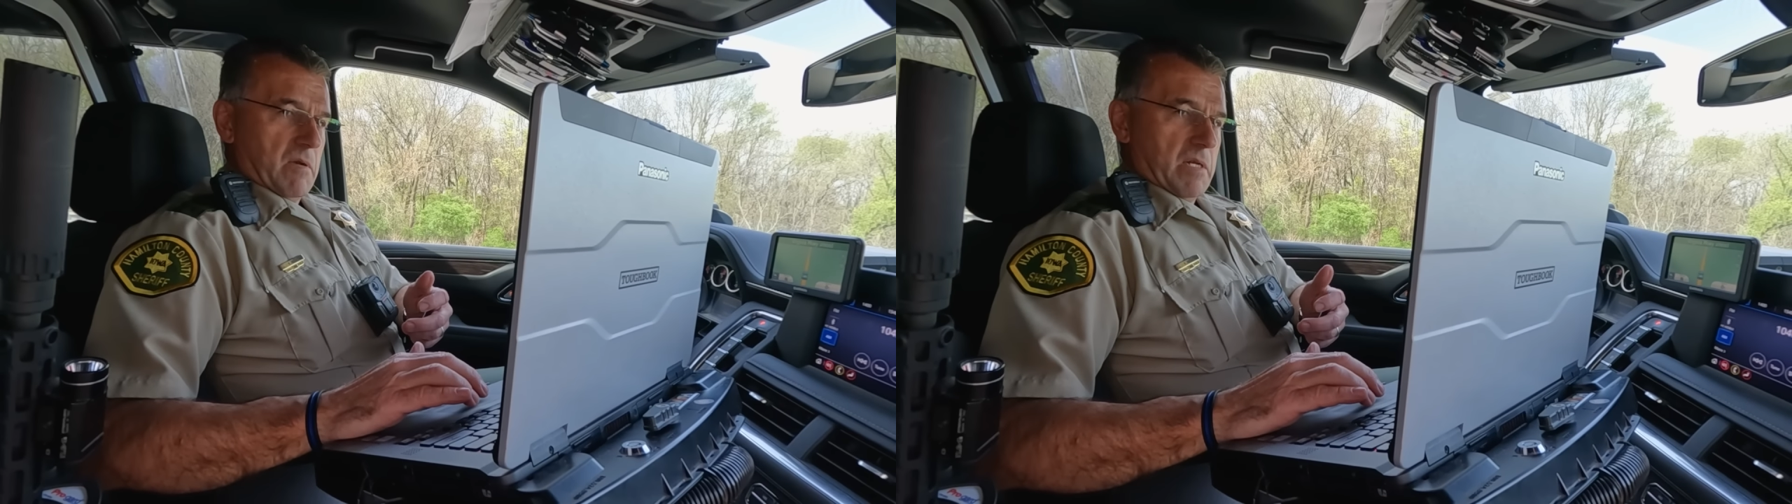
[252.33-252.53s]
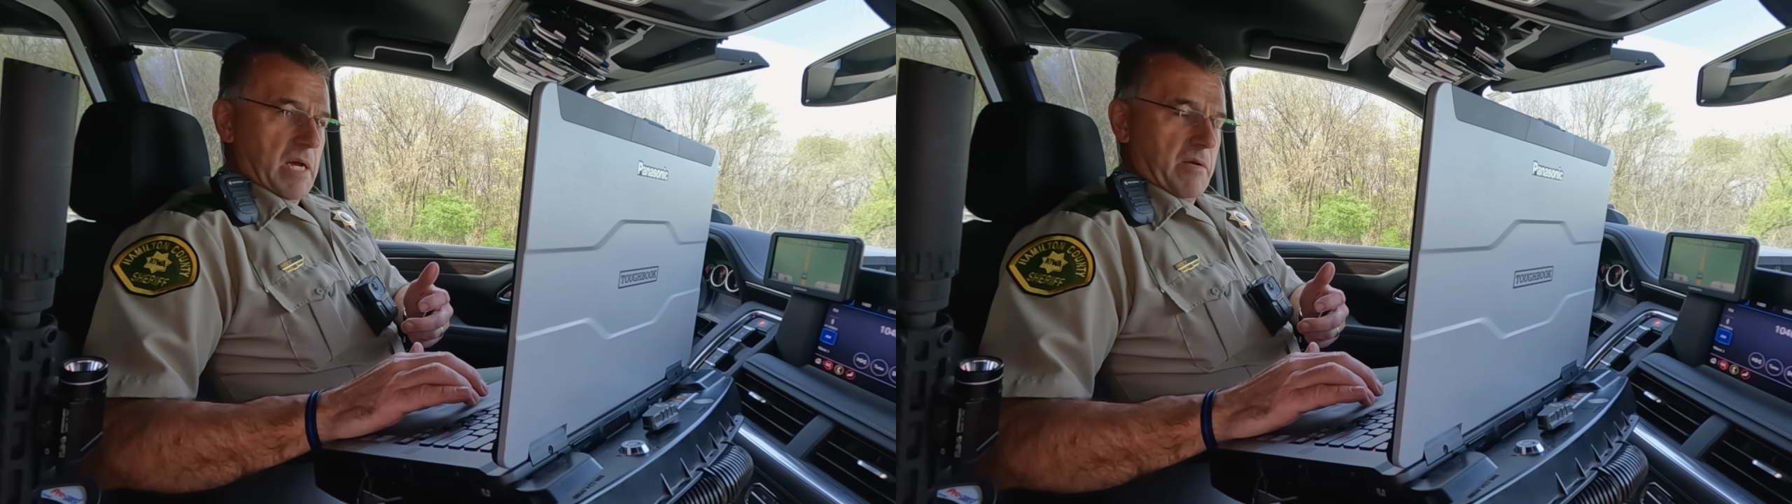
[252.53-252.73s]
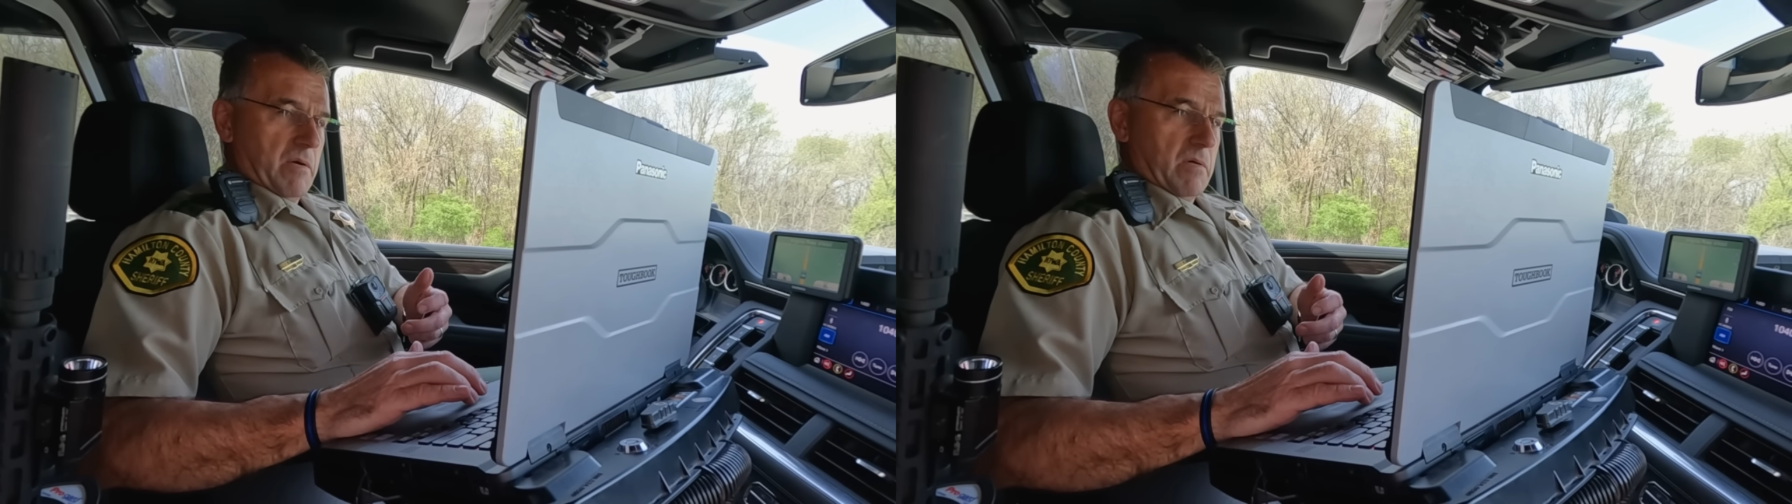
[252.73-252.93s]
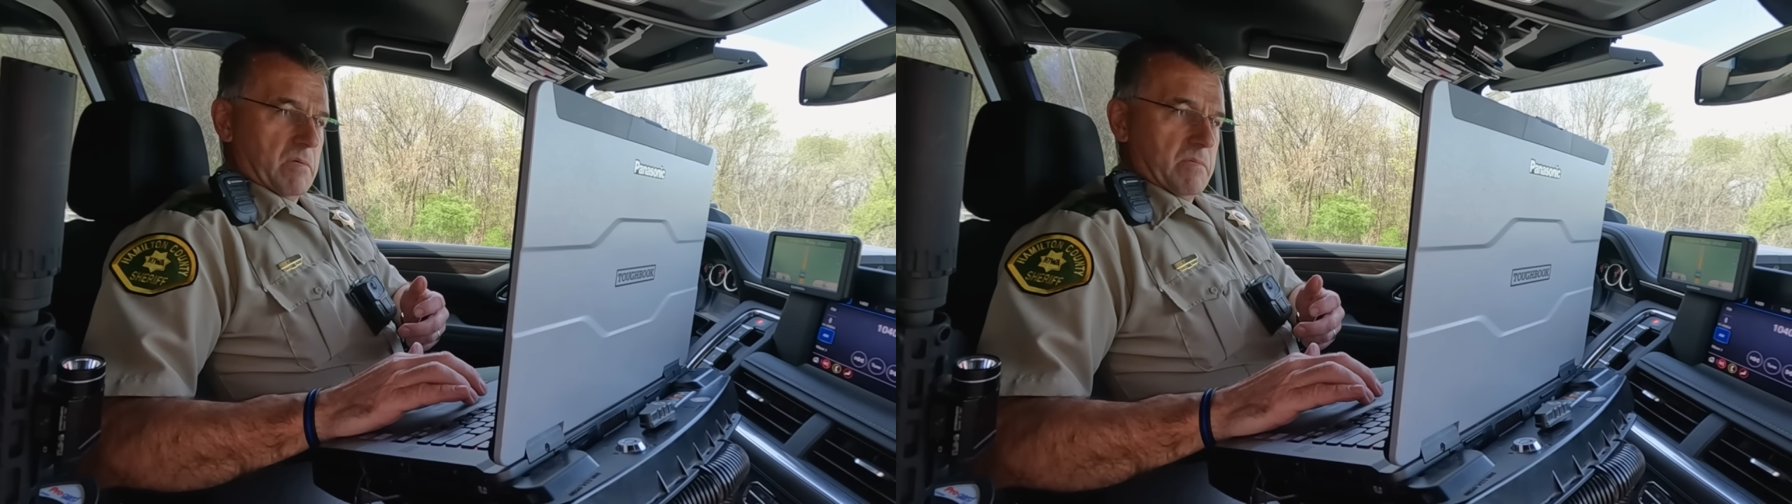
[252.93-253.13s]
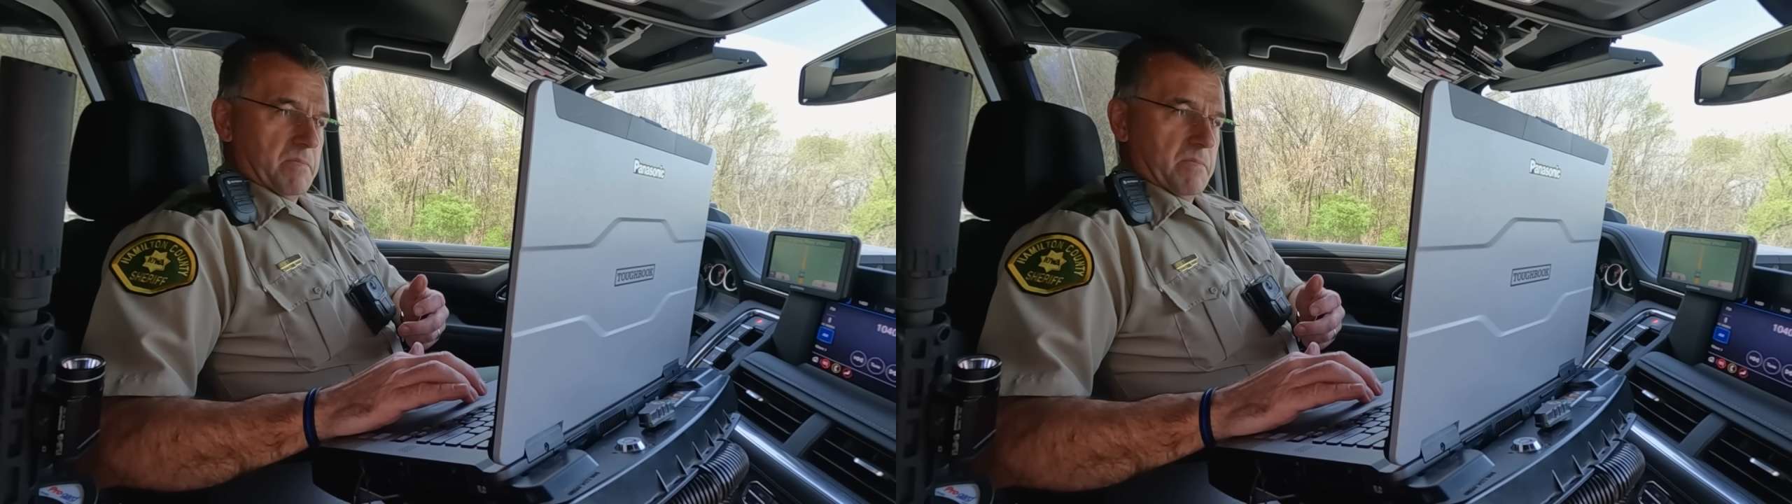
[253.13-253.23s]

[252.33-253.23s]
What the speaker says: her on down the road.